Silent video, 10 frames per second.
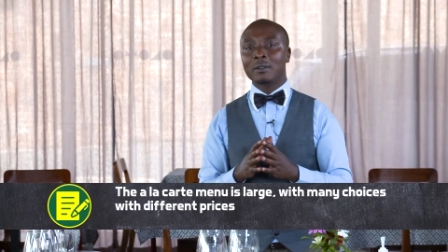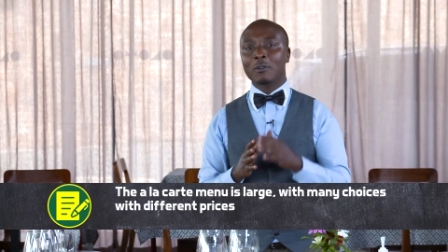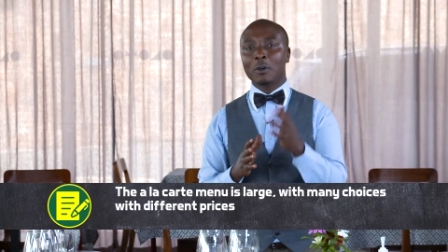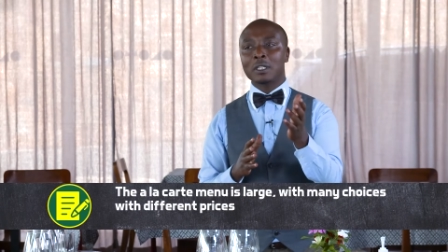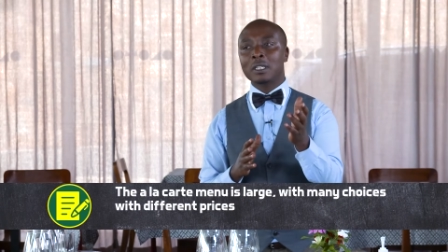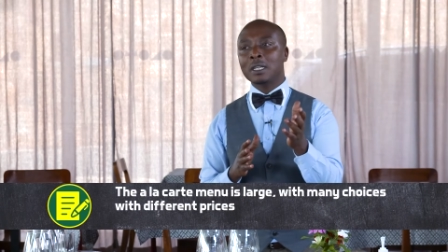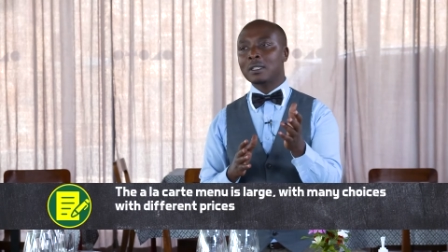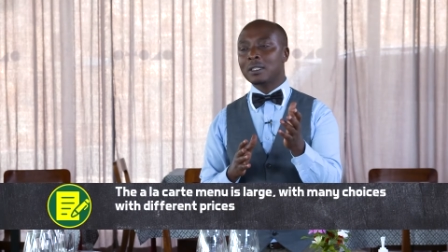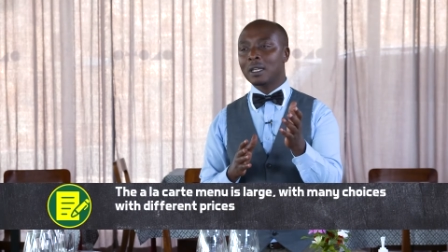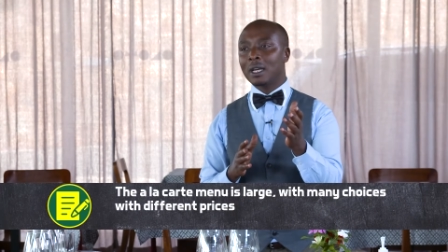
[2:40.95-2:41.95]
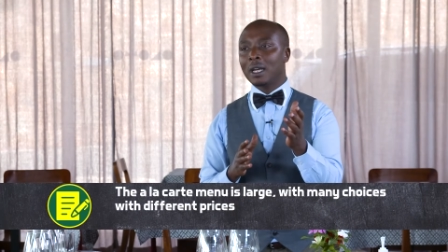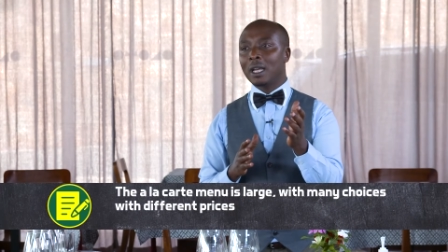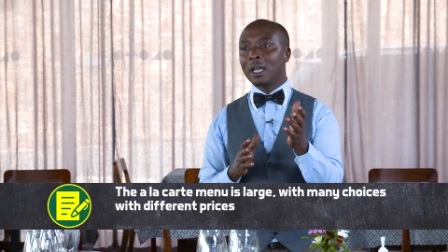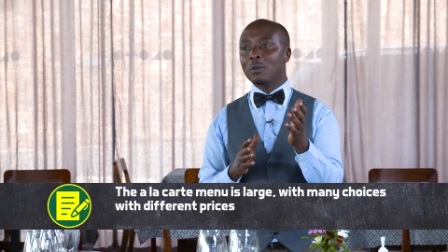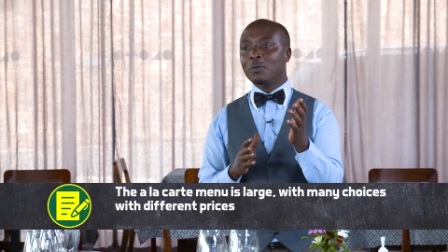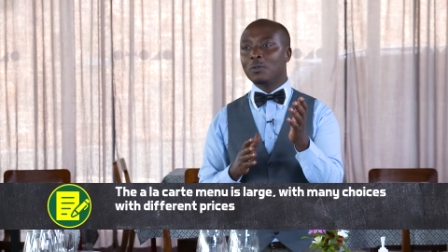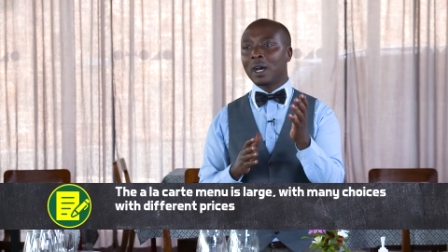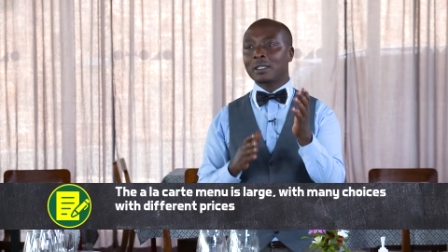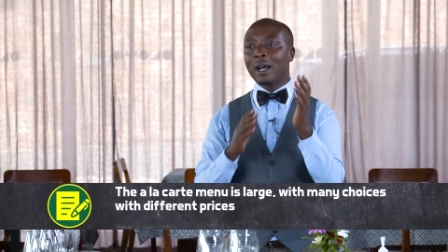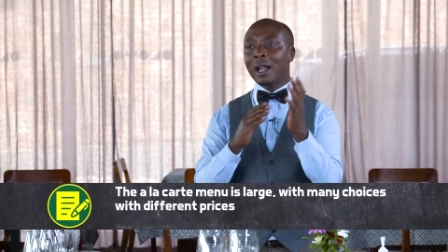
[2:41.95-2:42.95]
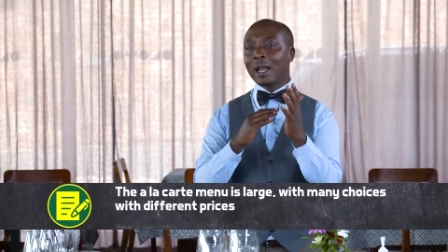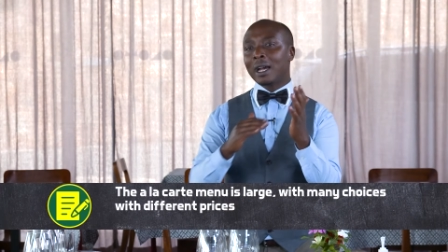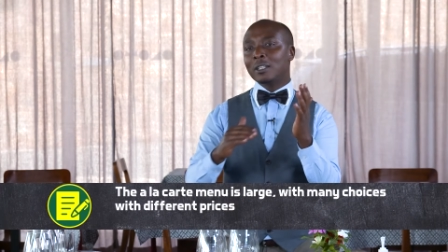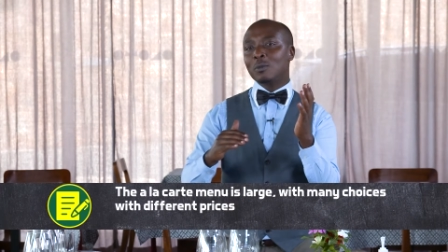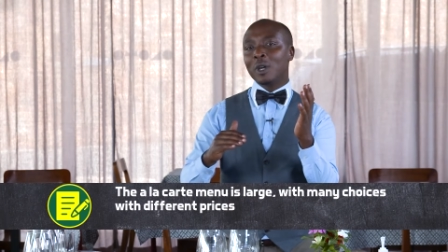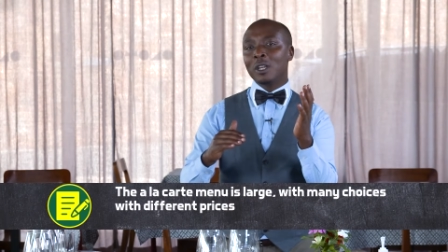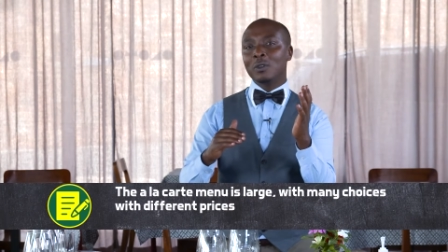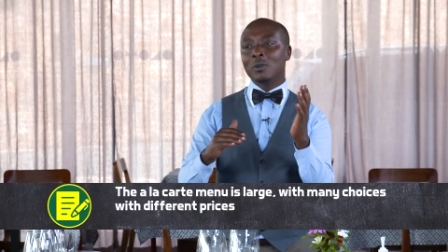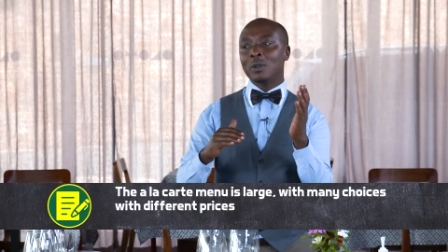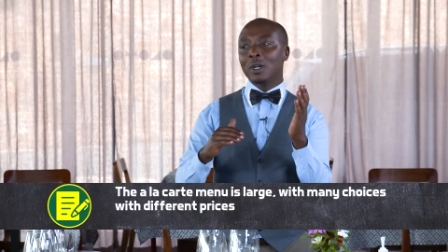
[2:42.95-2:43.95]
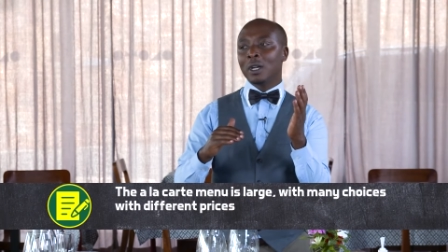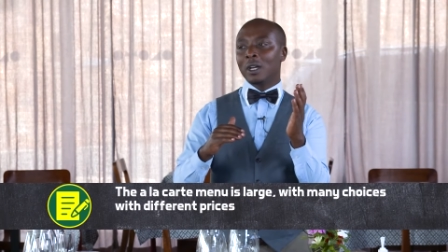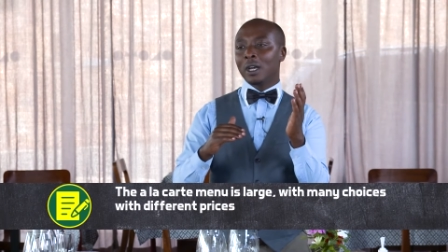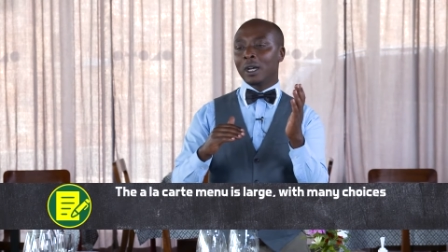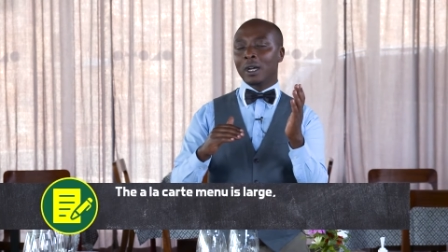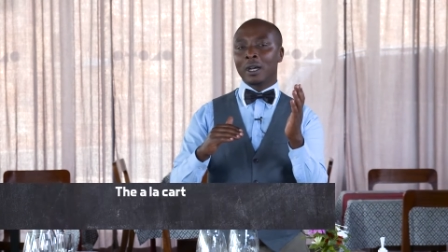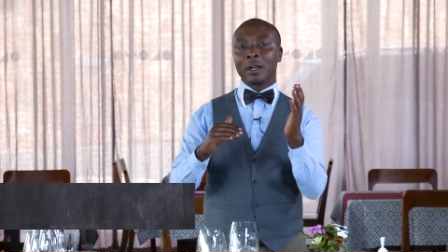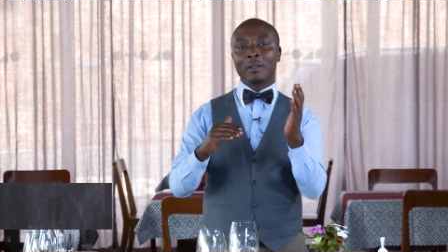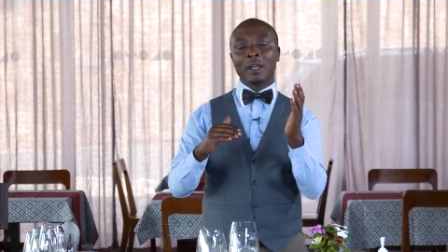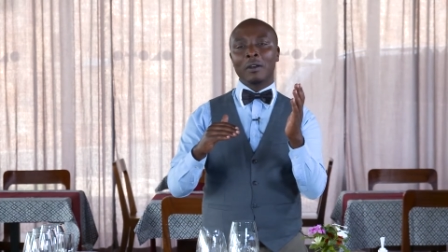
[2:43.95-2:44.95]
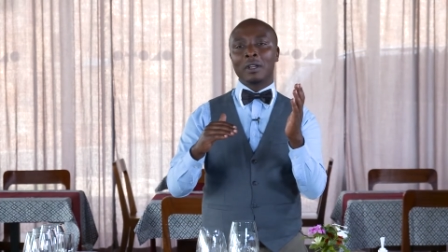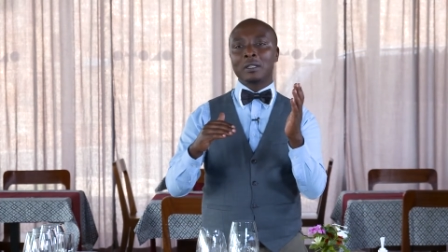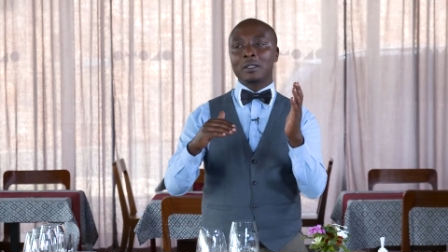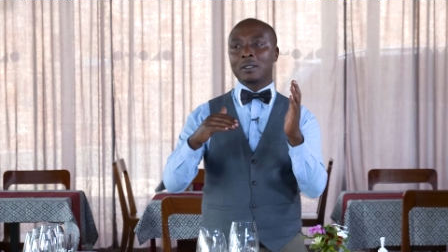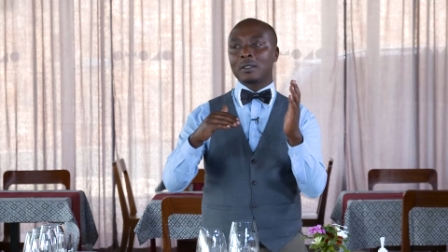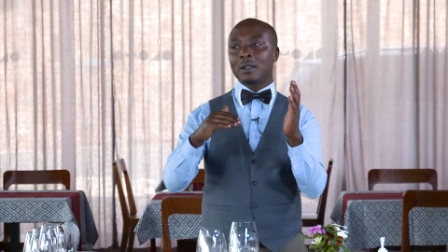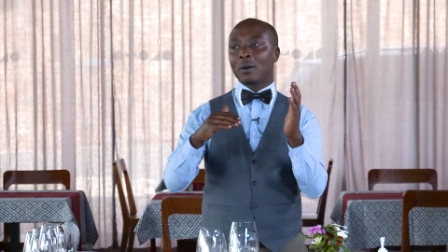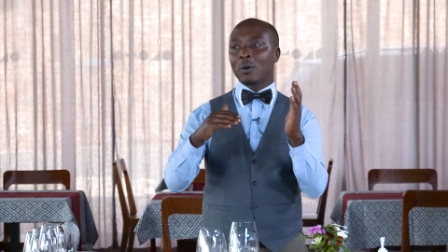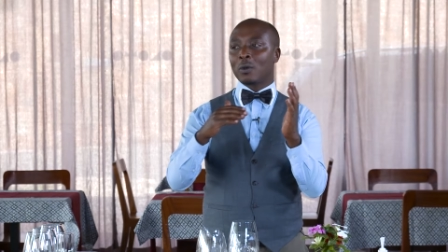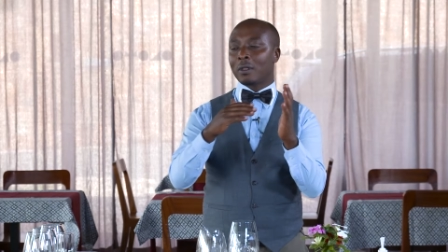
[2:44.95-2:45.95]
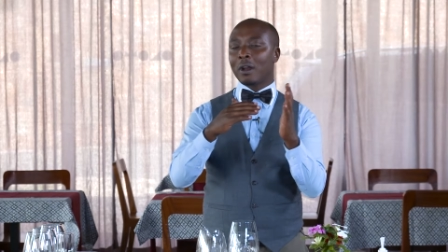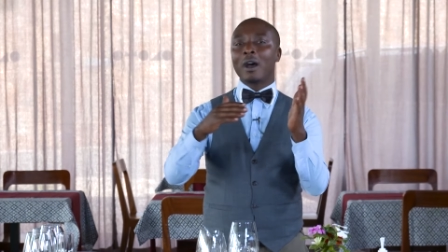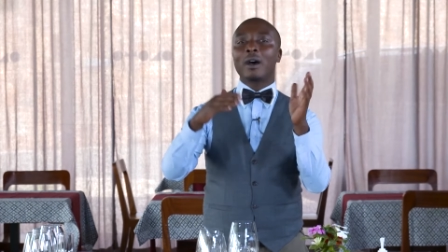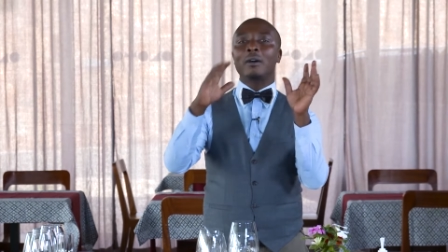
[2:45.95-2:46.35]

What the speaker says: For instance, if at a la carte menu there are